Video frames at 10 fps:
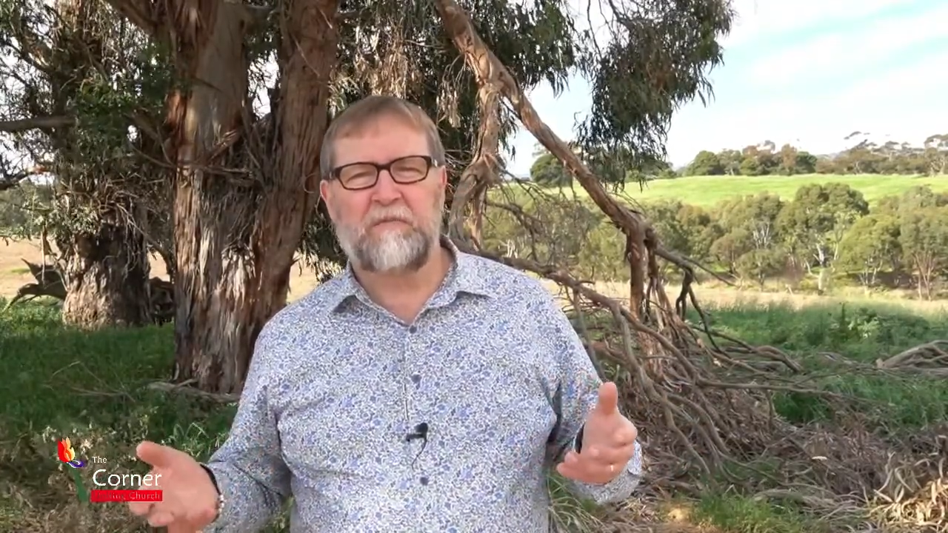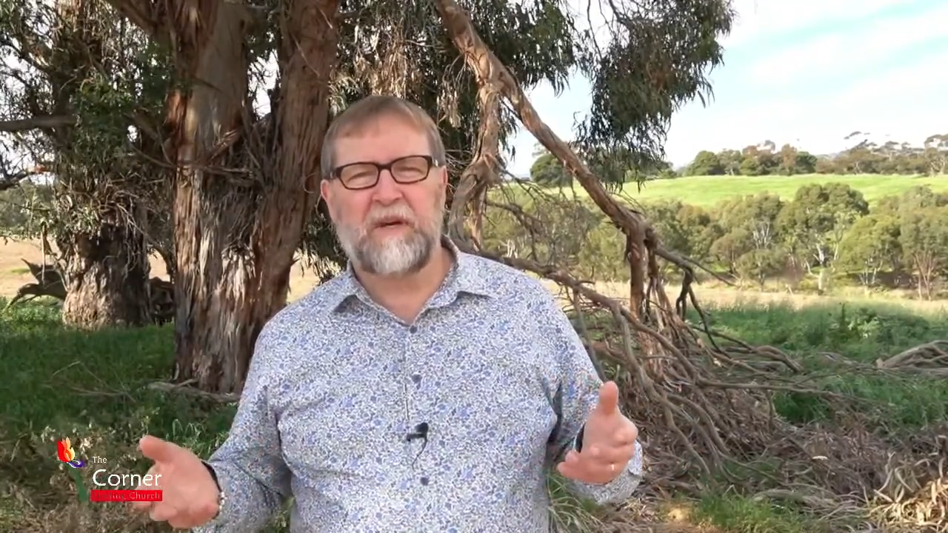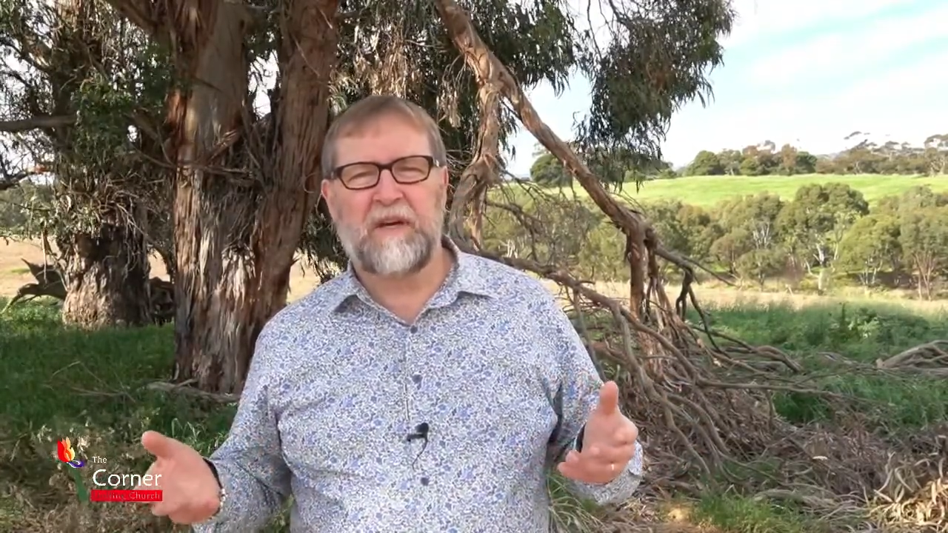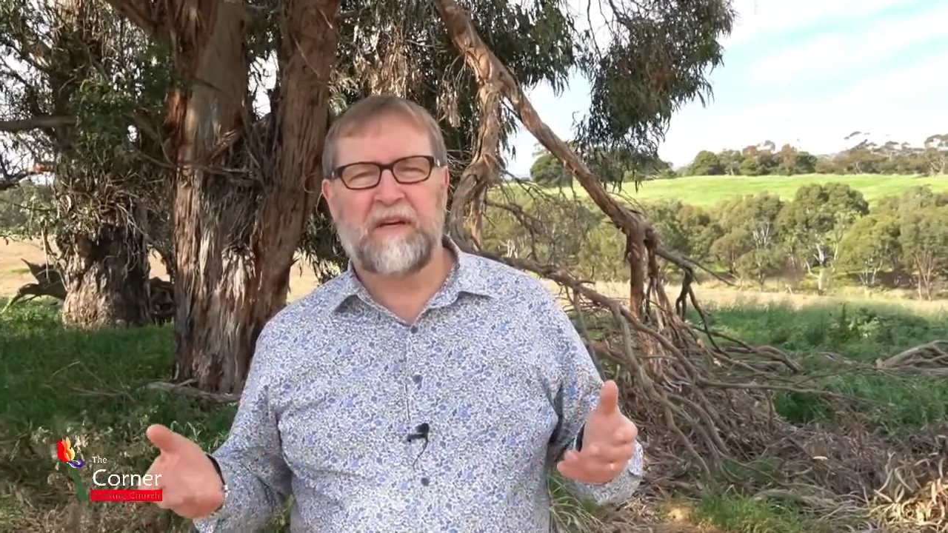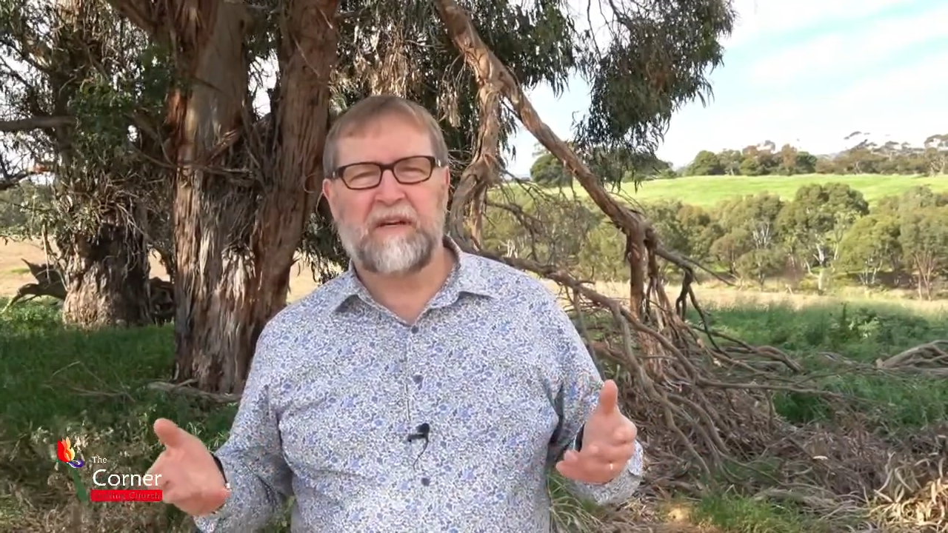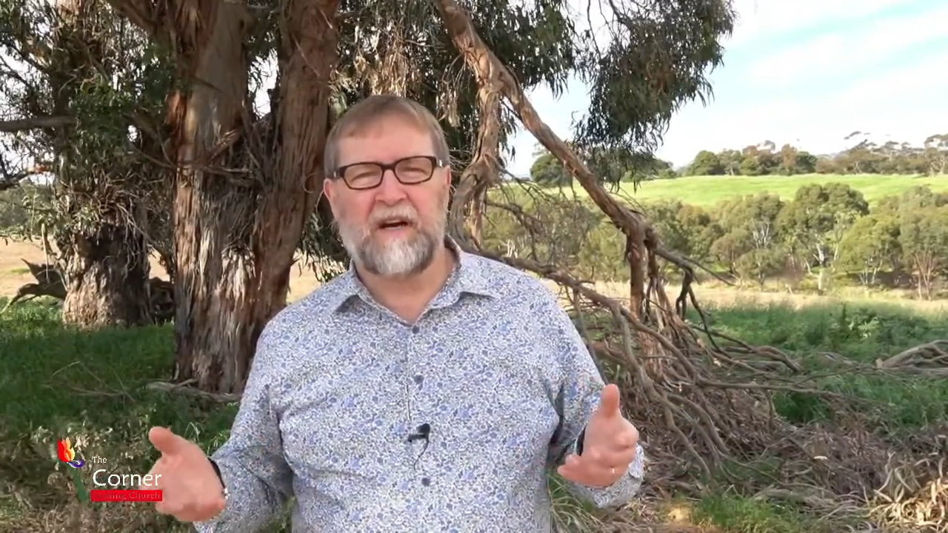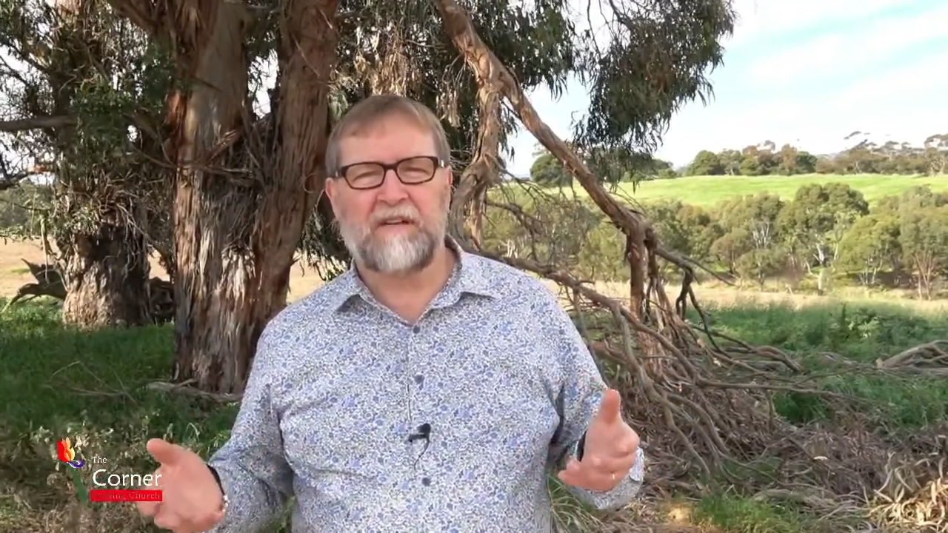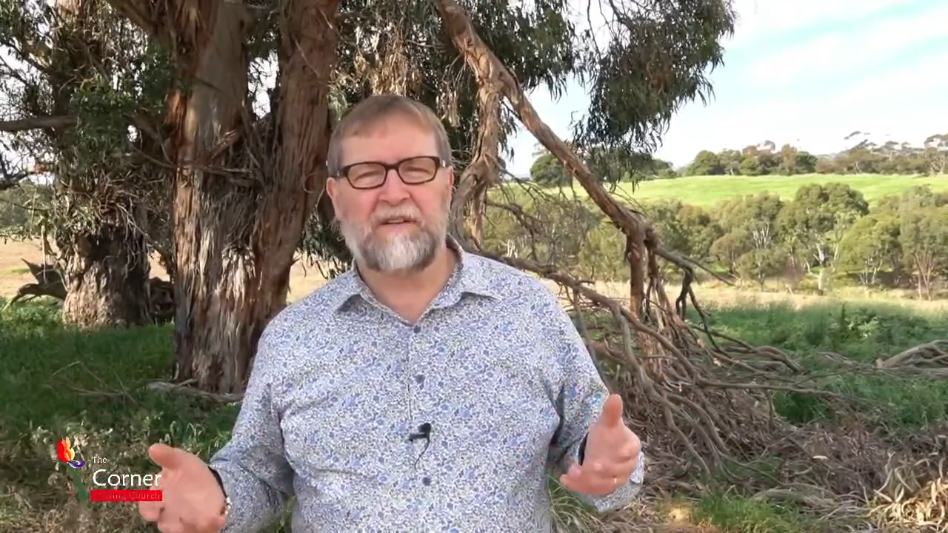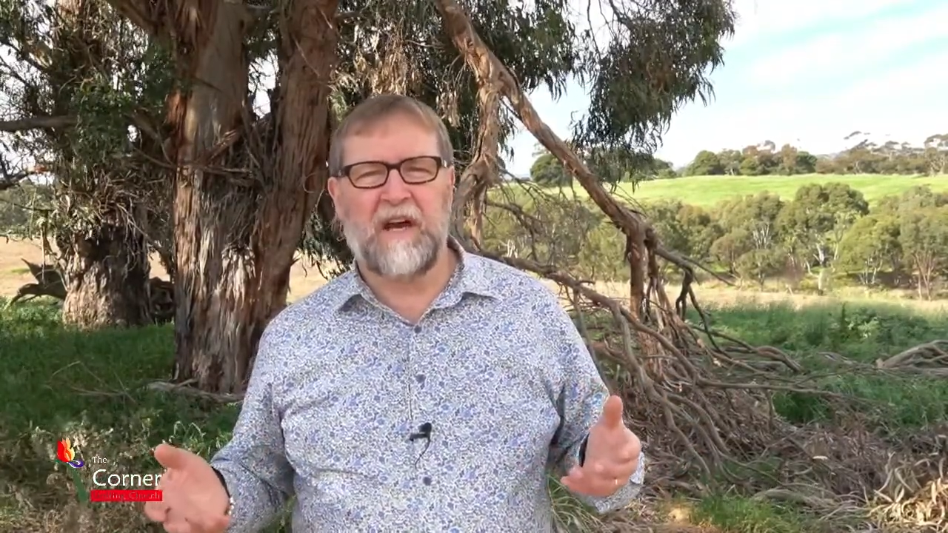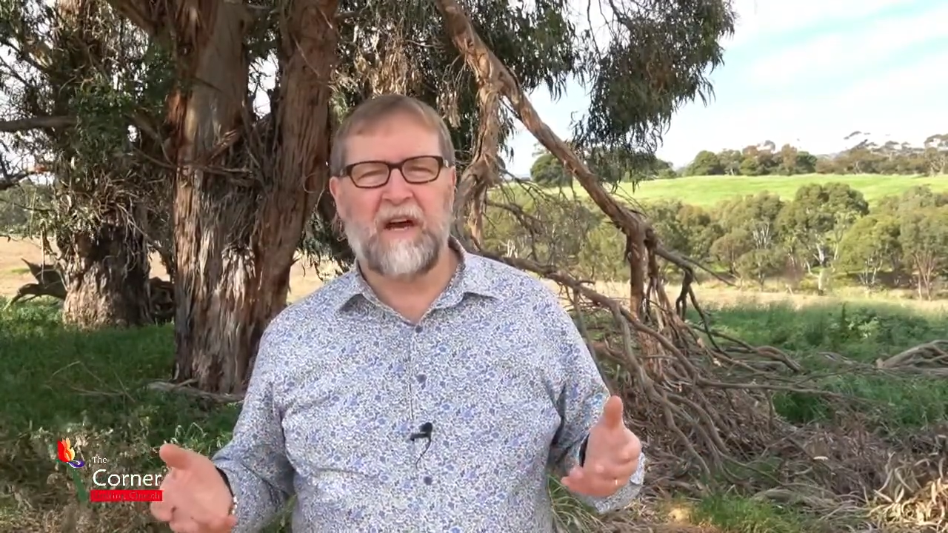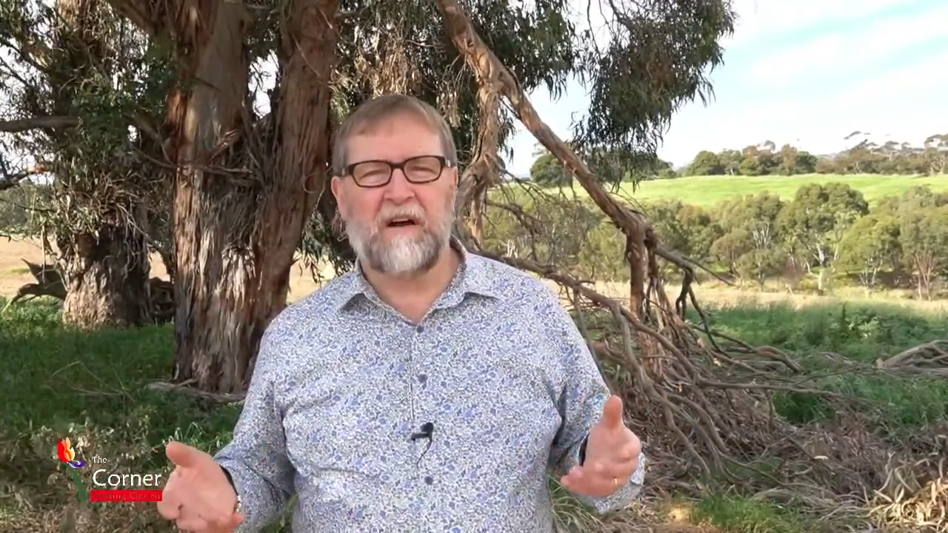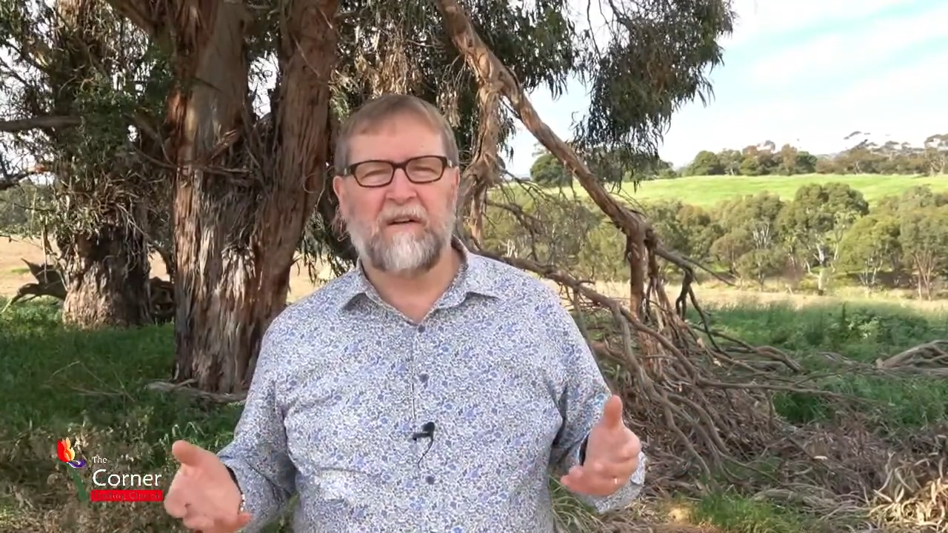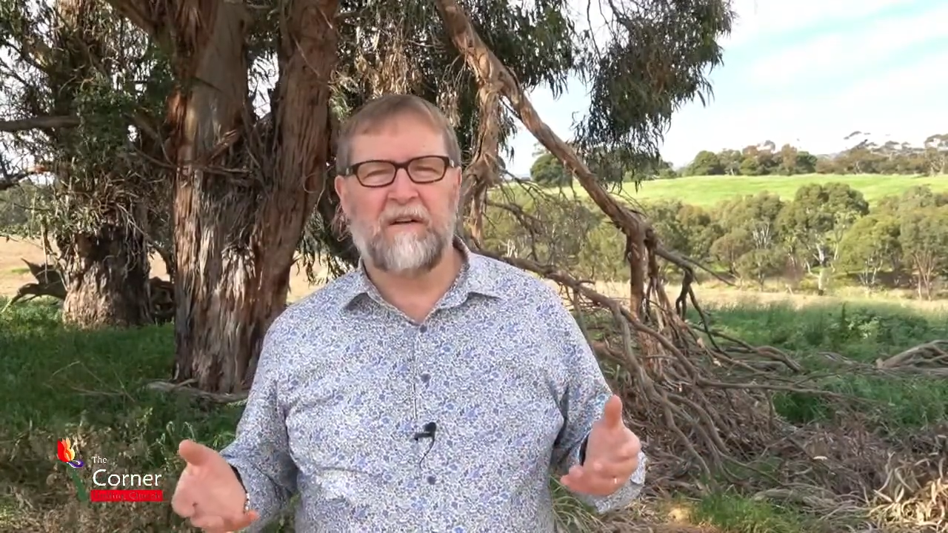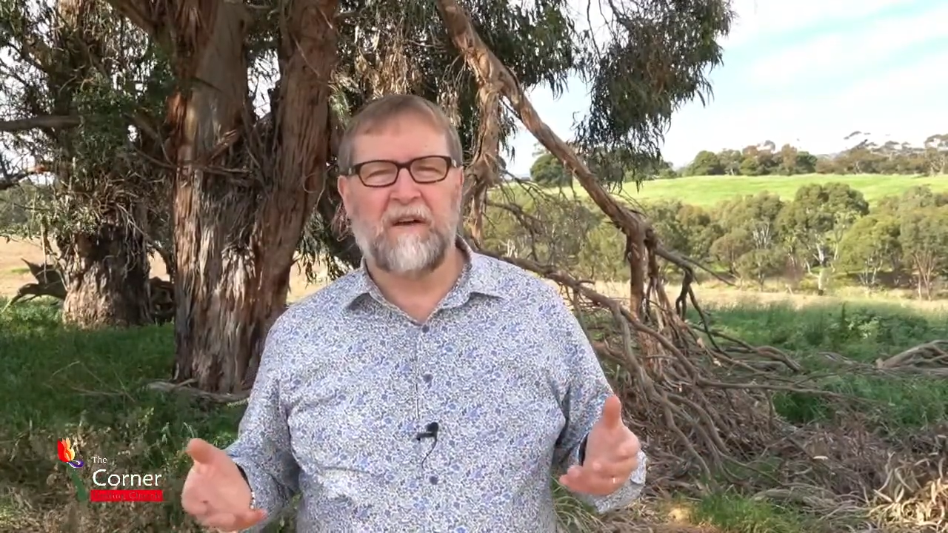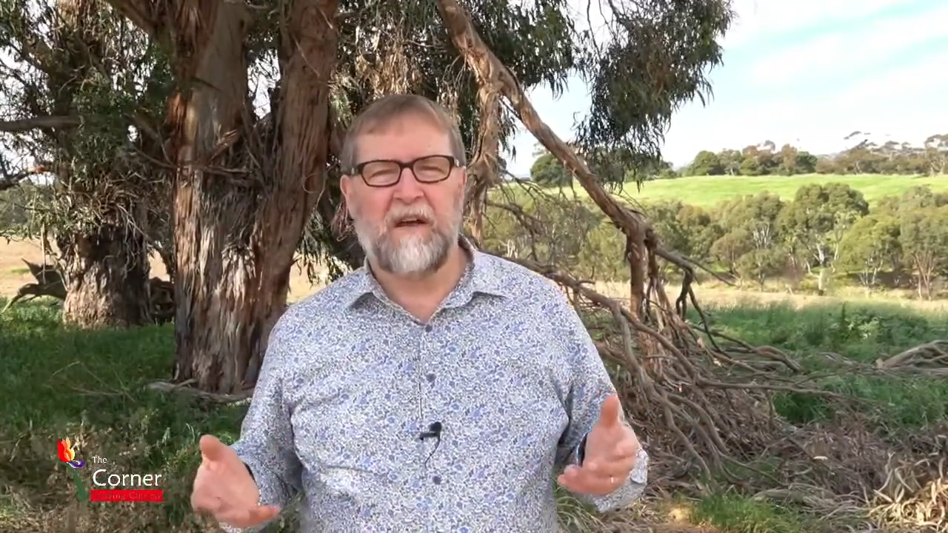being cut
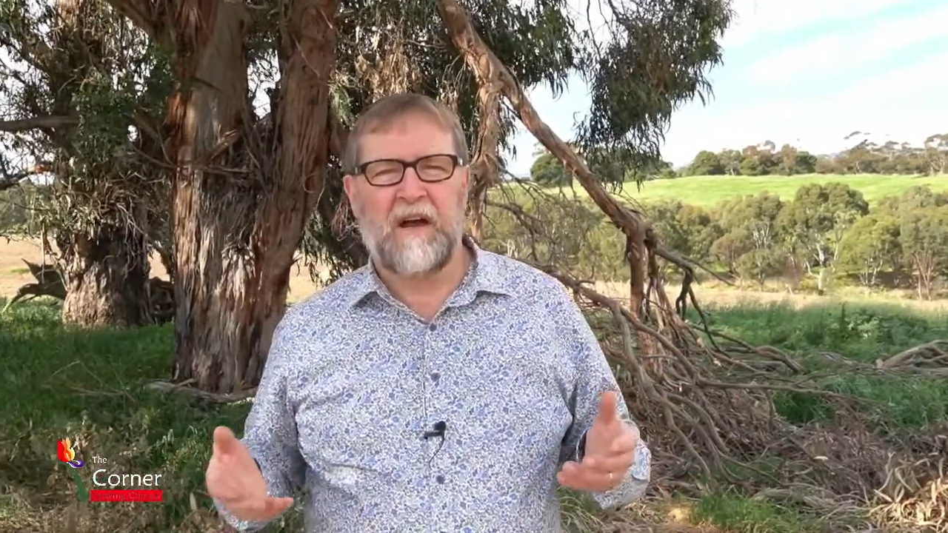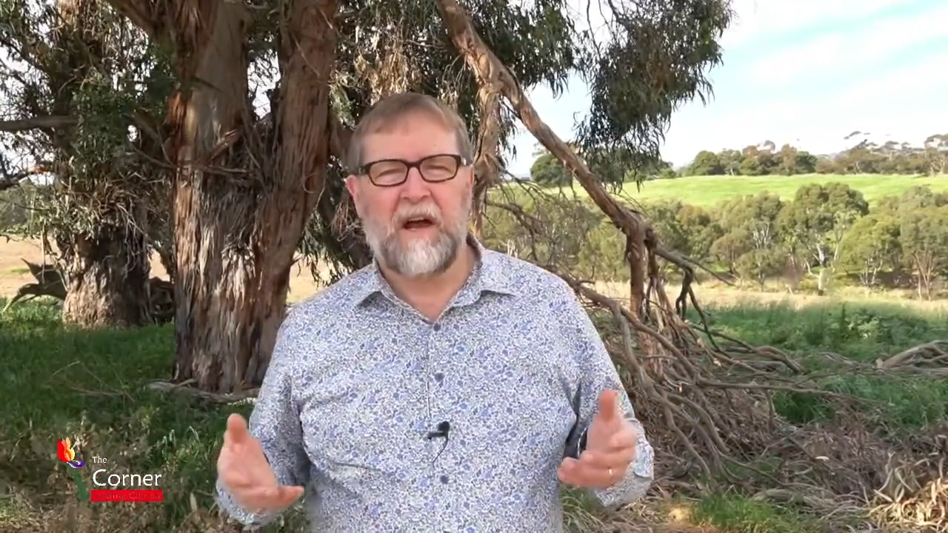down